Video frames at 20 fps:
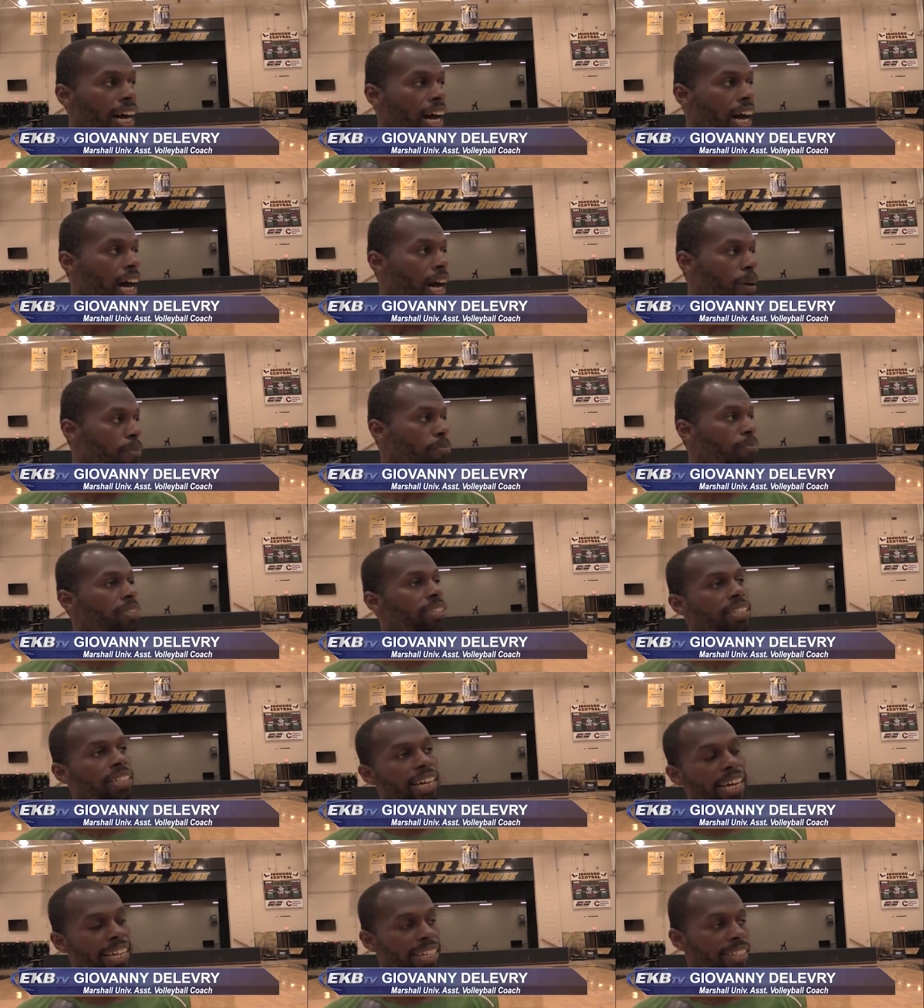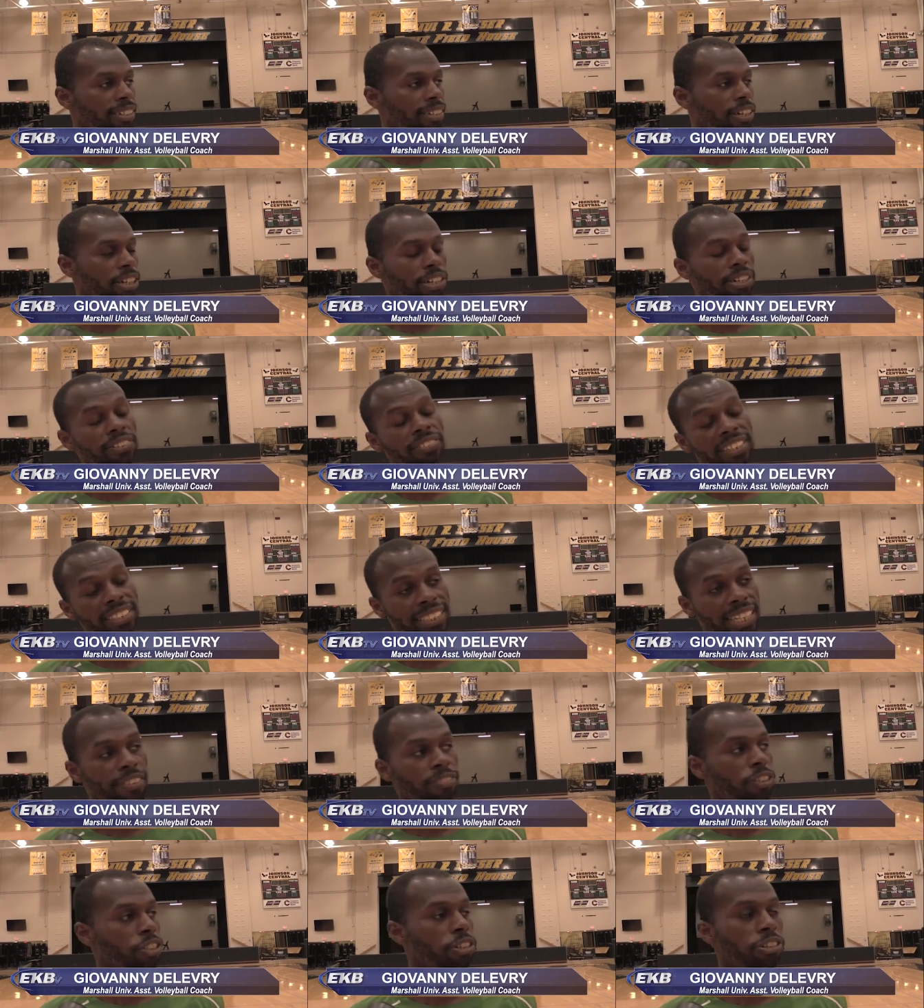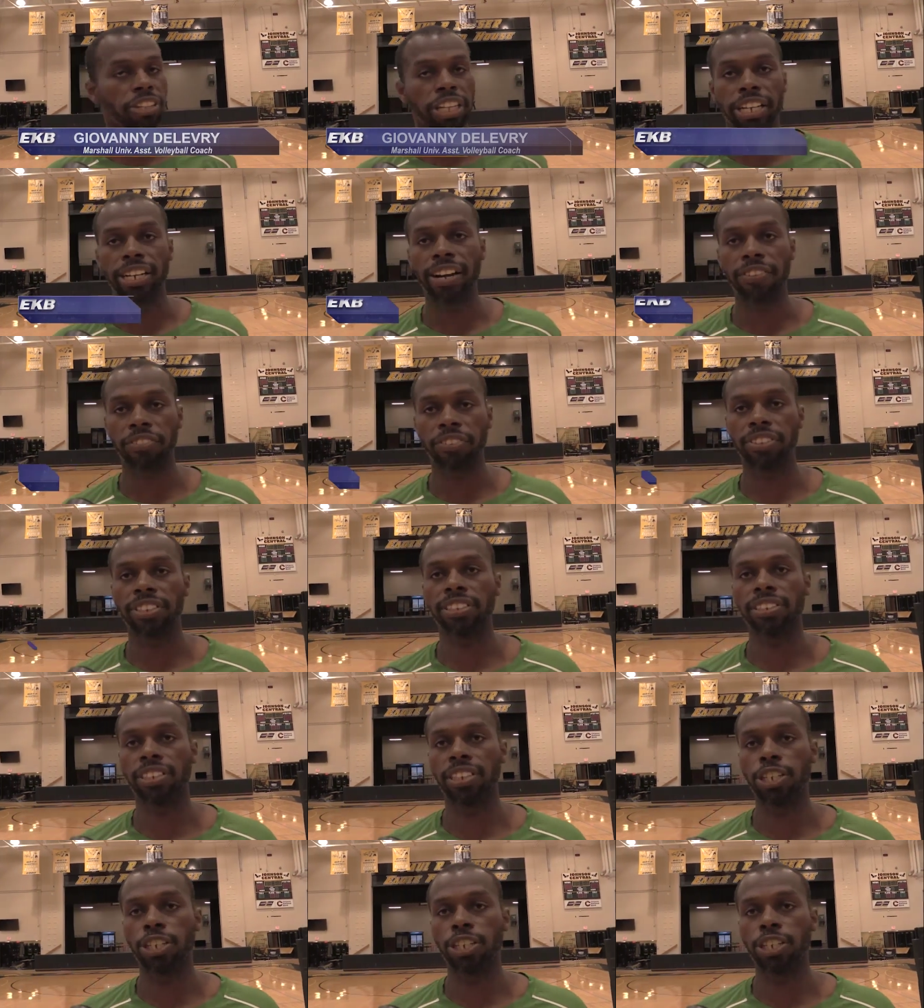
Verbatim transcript: Um, tonight, or this afternoon here after this